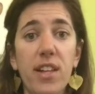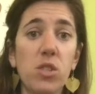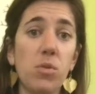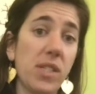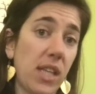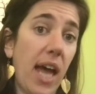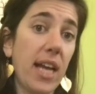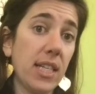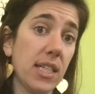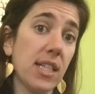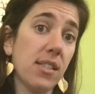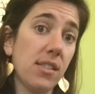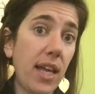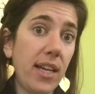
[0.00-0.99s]
That's what
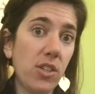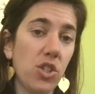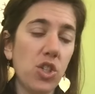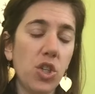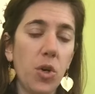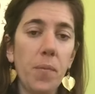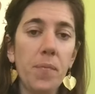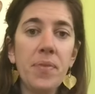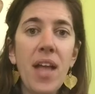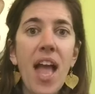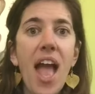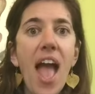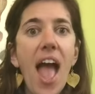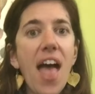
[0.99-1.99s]
scientists like to do.
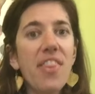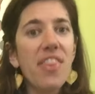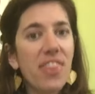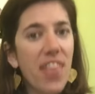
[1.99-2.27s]
And